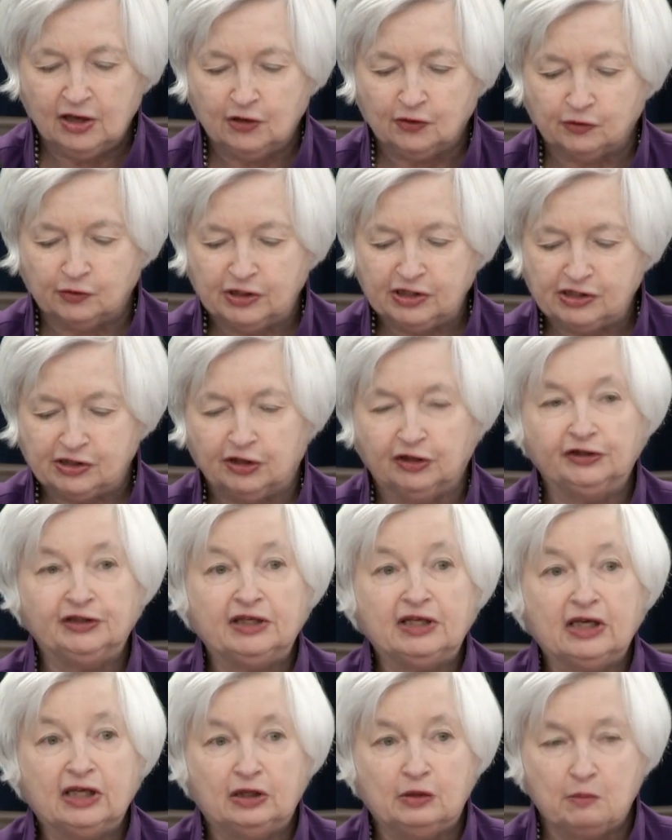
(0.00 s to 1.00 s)

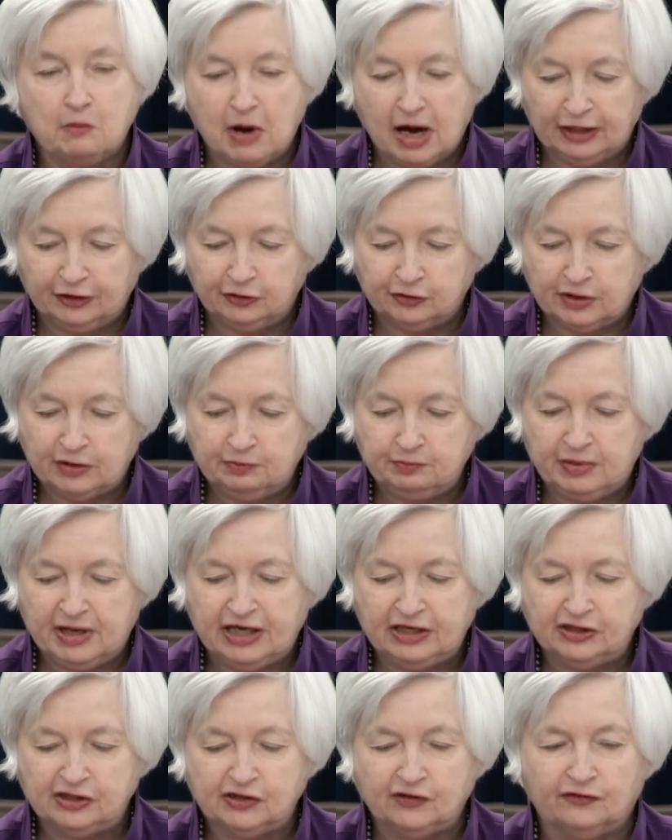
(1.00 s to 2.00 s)
resulting in a moderate
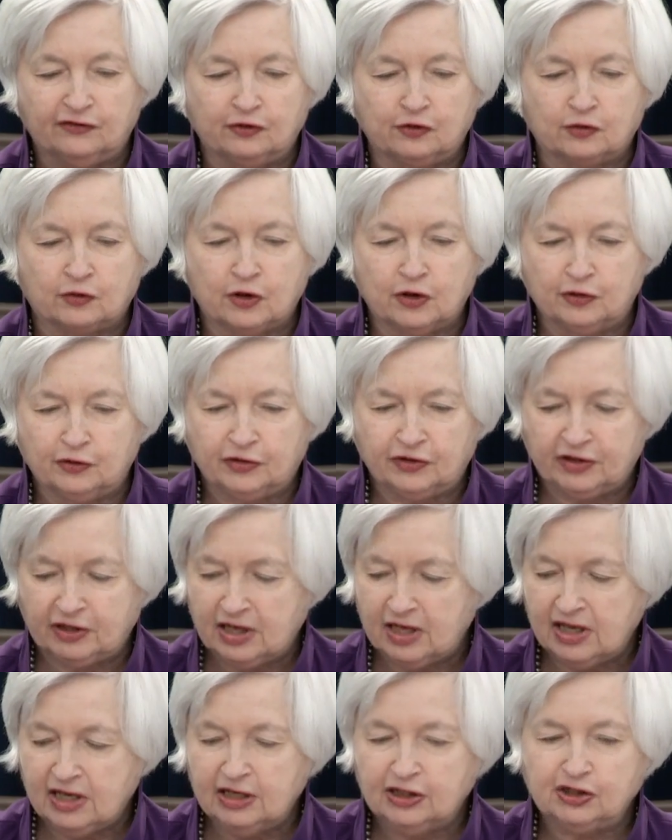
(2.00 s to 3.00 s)
pace of growth
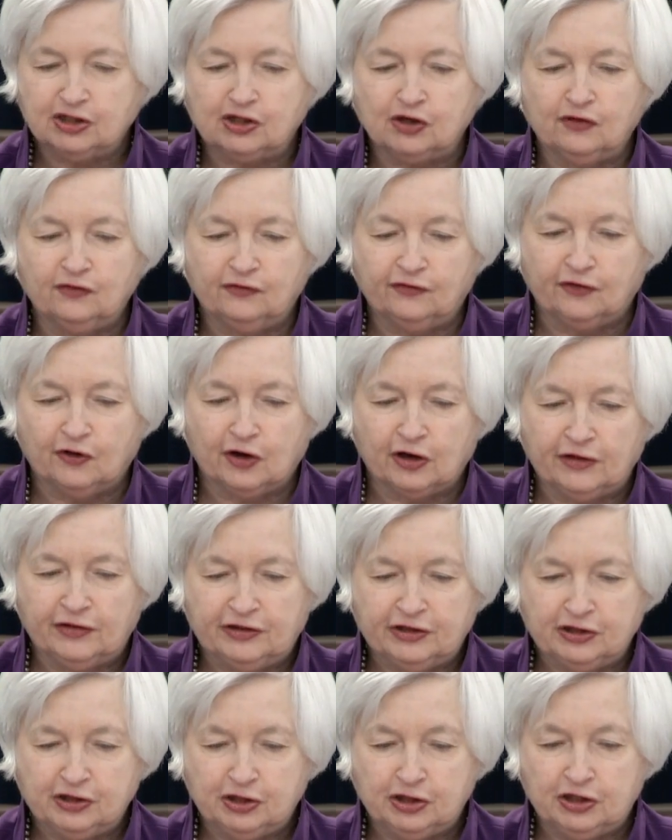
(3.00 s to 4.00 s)
so far
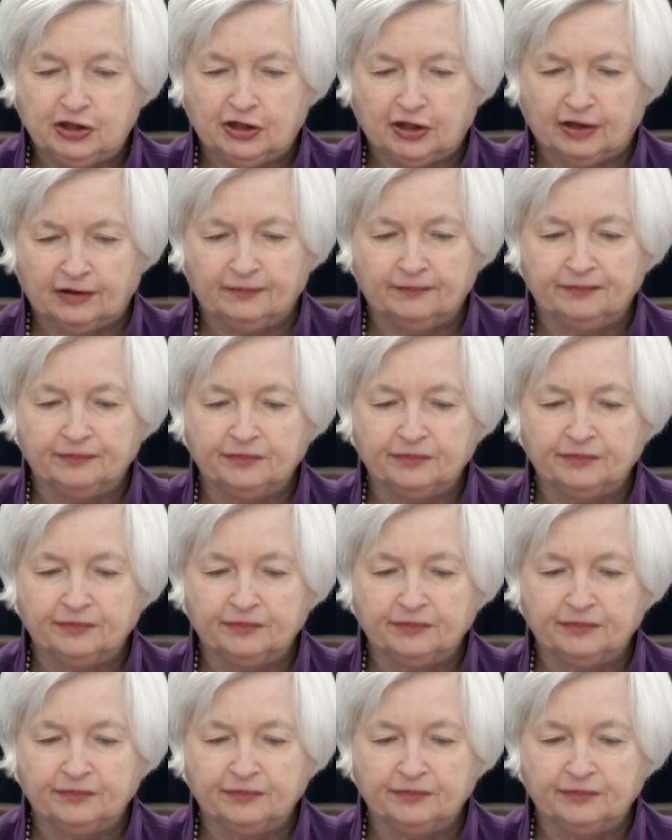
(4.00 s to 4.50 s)
this year.